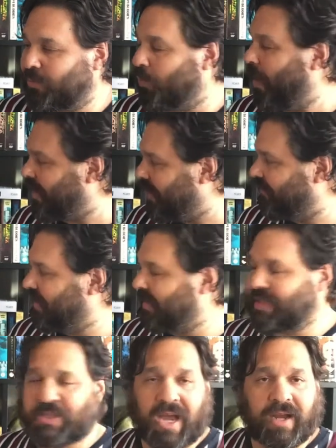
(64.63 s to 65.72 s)
One of the
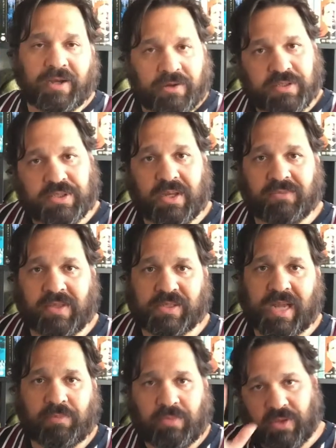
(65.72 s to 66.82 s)
designers of this
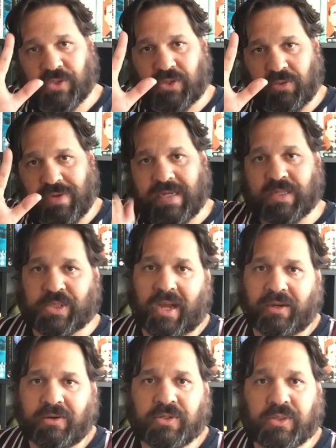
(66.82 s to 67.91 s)
game, there's three
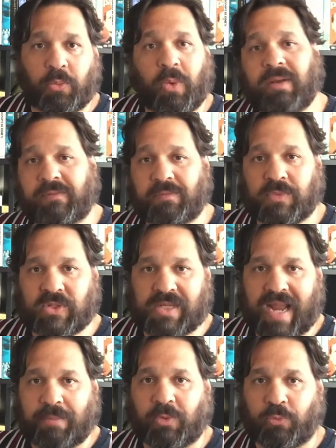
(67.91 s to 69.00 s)
designers, and one of them is
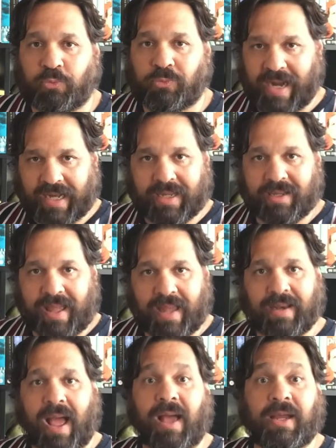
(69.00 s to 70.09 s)
named Rick, and
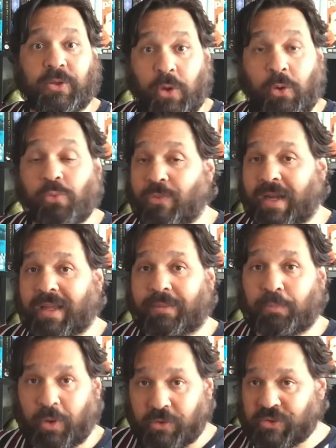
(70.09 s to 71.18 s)
I know Rick
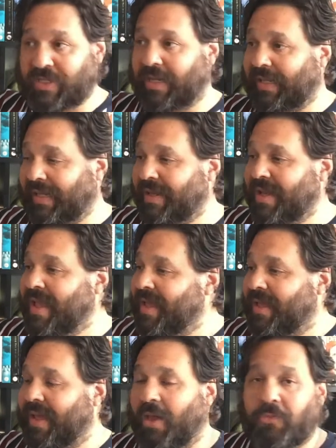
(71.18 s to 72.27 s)
personally.
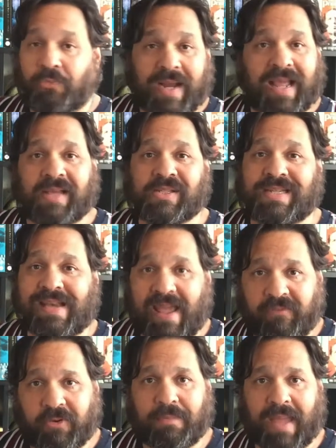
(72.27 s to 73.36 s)
Rick has
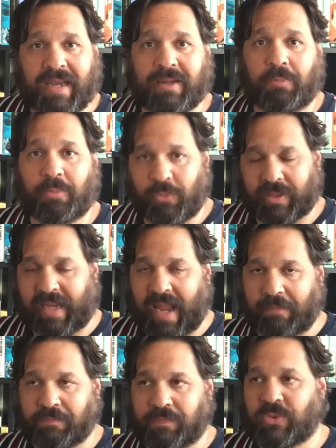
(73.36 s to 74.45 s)
never made a board
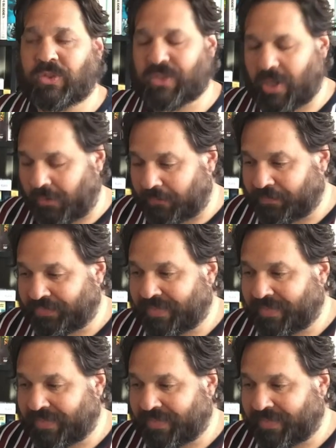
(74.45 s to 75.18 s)
game. So